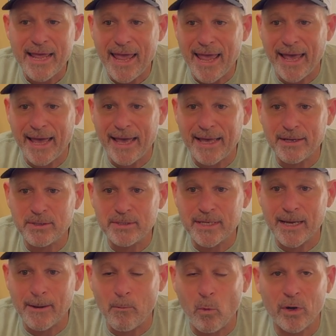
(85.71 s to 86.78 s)
and
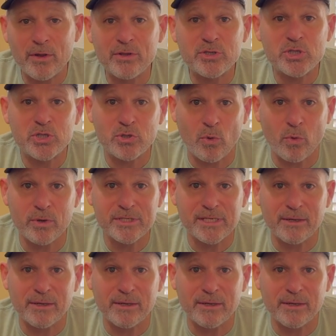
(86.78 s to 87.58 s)
one of the stores